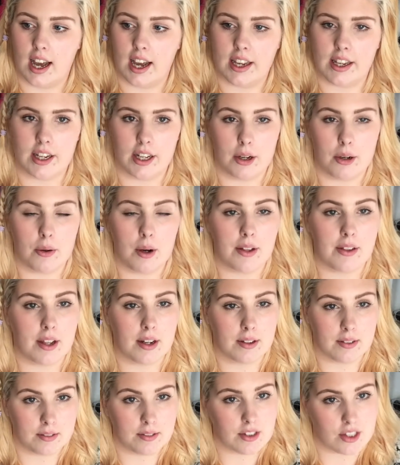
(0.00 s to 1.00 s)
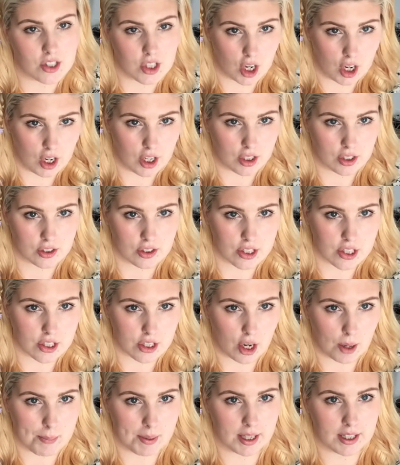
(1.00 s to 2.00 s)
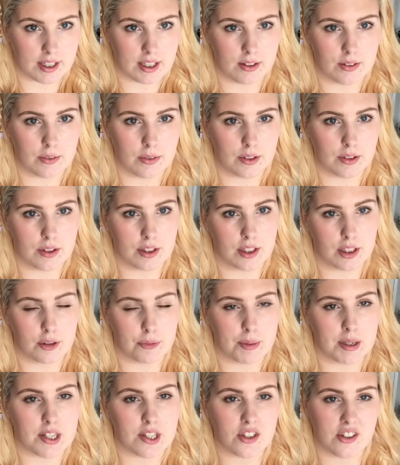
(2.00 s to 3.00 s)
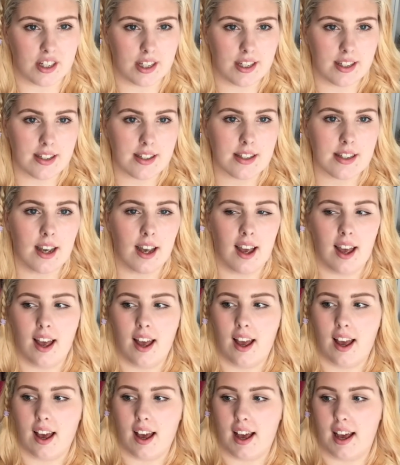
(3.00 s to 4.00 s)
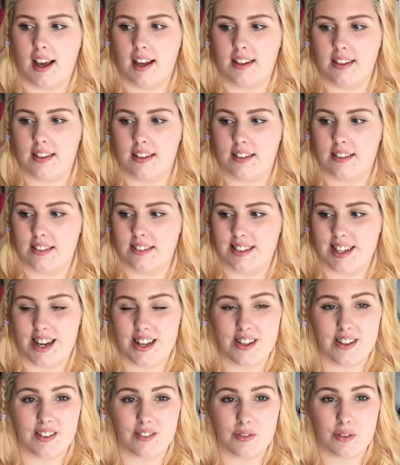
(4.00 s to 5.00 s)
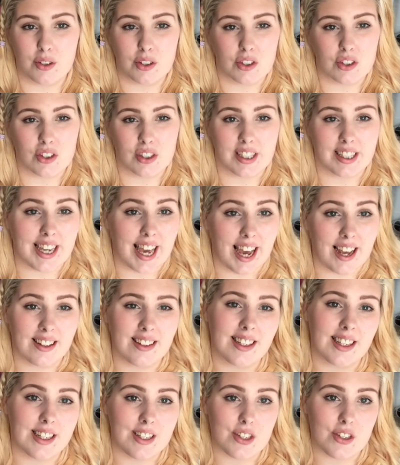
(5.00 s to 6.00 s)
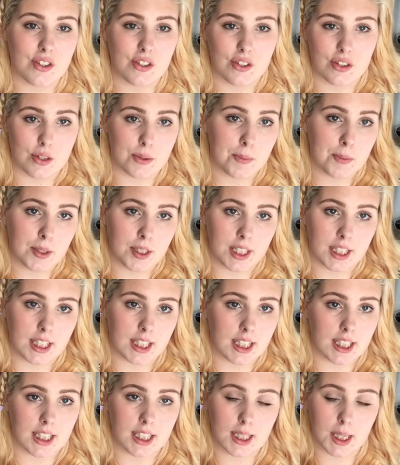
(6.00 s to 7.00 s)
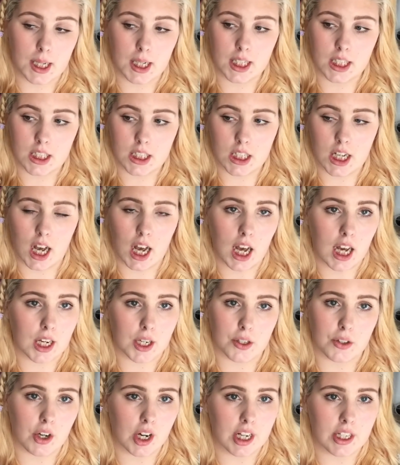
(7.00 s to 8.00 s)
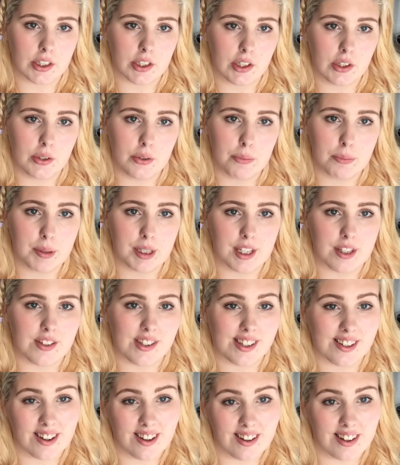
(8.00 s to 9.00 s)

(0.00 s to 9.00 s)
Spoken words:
you know, and then start my, you know, my studies. And that, unfortunately, again, that is just completely at a grind halt, because